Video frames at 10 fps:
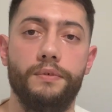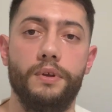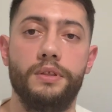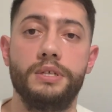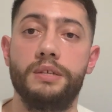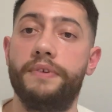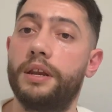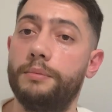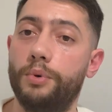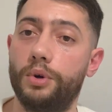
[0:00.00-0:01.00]
This is very
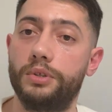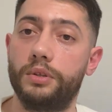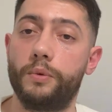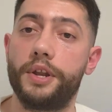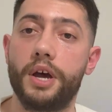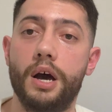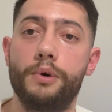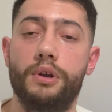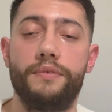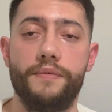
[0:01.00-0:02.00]
important. 1
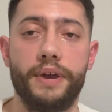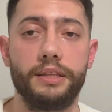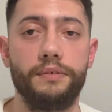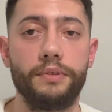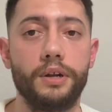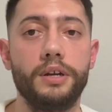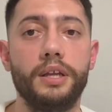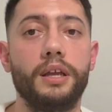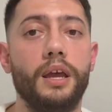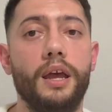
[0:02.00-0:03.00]
hour of effective learning